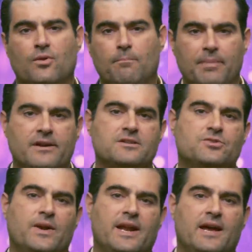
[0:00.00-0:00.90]
to a
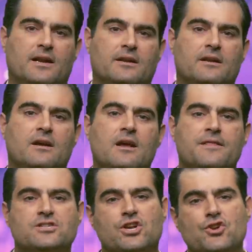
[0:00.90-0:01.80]
bittersweet end,
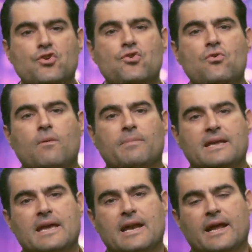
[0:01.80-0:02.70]
there's a new
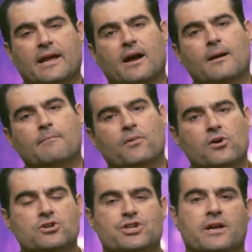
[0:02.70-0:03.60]
beginning
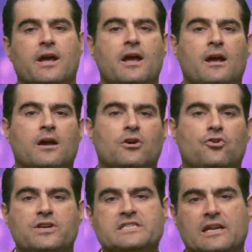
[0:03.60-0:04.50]
emerging,
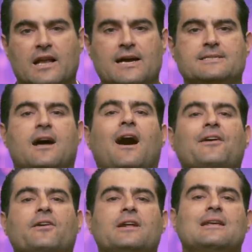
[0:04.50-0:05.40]
crystallized
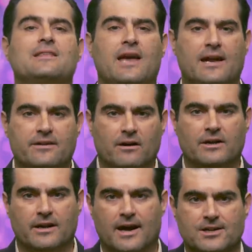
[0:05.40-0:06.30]
underneath the
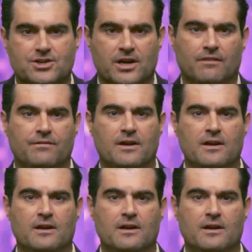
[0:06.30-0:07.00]
Antarctic ice shelf.